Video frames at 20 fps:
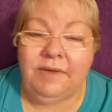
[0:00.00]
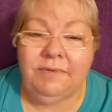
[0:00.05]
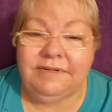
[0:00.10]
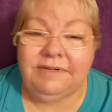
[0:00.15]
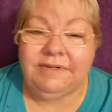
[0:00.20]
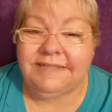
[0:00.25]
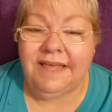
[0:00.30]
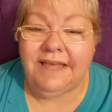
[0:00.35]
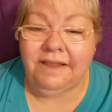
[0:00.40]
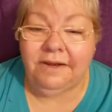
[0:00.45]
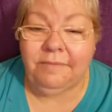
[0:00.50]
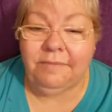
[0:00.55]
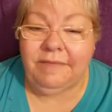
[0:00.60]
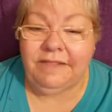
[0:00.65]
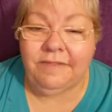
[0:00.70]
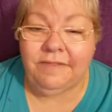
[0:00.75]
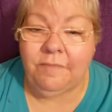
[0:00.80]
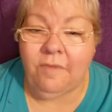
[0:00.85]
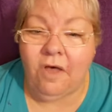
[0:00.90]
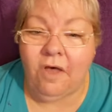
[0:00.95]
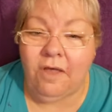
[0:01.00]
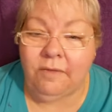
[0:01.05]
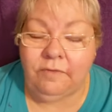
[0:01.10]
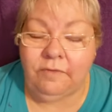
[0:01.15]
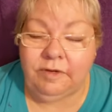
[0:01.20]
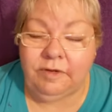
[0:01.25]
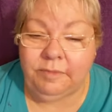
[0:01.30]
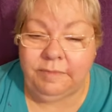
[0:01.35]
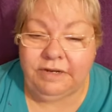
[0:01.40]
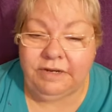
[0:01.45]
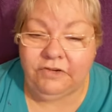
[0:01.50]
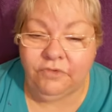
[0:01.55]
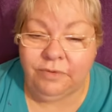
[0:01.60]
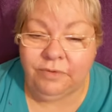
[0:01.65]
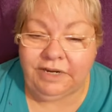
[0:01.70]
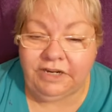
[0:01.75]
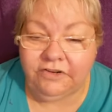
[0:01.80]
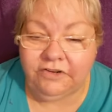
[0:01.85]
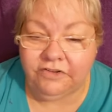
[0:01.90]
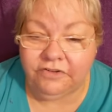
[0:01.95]
were selling them at the mall it would have been
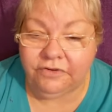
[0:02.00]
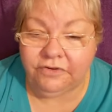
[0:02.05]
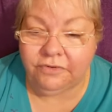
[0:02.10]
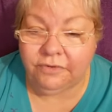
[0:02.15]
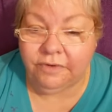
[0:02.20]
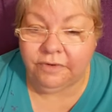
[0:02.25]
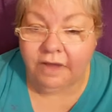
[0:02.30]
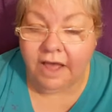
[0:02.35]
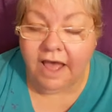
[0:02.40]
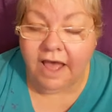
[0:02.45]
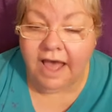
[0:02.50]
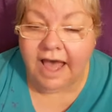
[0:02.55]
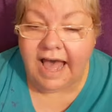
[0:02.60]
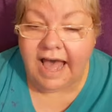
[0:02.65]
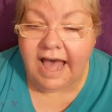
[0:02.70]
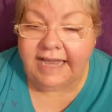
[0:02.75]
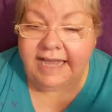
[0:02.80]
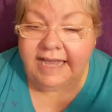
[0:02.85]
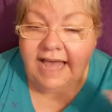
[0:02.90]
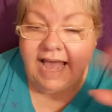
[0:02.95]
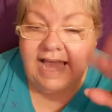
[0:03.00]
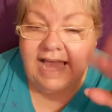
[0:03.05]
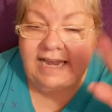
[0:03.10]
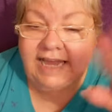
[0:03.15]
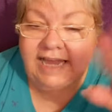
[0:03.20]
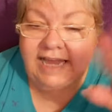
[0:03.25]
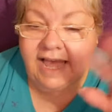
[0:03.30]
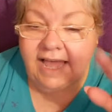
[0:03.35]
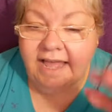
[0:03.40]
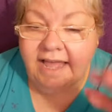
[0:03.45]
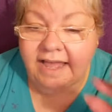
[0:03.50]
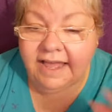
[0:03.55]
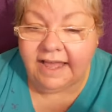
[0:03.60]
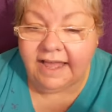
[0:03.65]
22 hi kyla